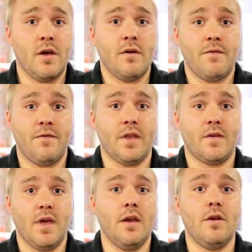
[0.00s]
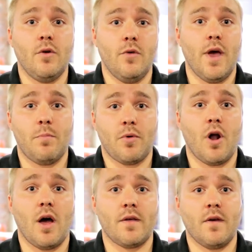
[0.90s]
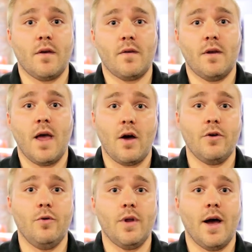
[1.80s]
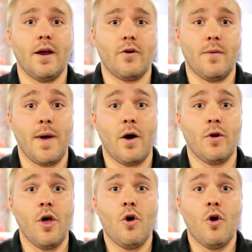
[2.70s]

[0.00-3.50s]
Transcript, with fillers: fits into that process and how you diagram out